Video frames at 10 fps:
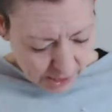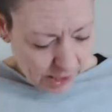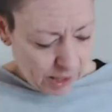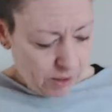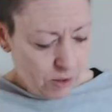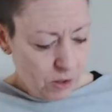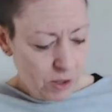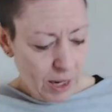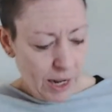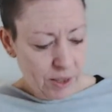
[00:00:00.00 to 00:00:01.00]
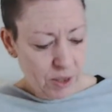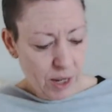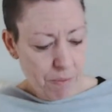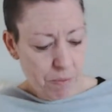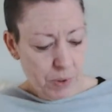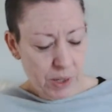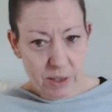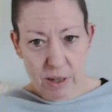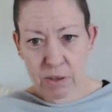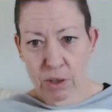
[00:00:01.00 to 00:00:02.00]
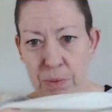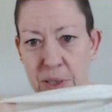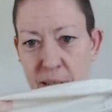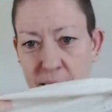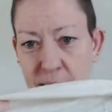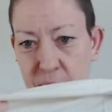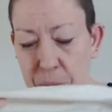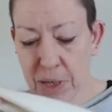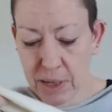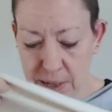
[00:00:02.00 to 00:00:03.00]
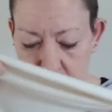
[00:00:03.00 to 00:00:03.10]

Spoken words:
And it's just Lands' End, but it's 100% cashmere.